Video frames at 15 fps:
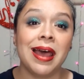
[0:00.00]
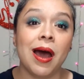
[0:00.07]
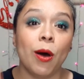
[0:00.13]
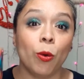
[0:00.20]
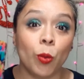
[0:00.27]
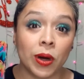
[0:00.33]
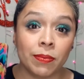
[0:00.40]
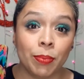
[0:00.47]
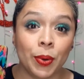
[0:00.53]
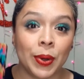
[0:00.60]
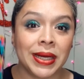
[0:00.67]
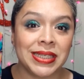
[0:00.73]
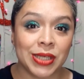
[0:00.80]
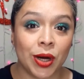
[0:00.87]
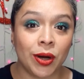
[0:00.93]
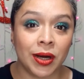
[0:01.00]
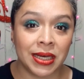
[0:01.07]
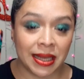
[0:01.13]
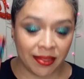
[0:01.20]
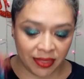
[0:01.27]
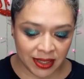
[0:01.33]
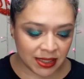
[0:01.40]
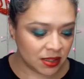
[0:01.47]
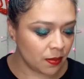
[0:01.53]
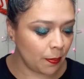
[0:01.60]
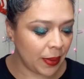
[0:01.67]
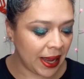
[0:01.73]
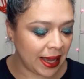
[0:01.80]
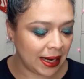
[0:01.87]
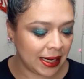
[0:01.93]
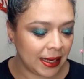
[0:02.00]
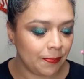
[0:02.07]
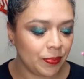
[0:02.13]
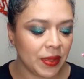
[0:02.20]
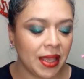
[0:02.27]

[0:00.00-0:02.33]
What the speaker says: 1 point on this palette.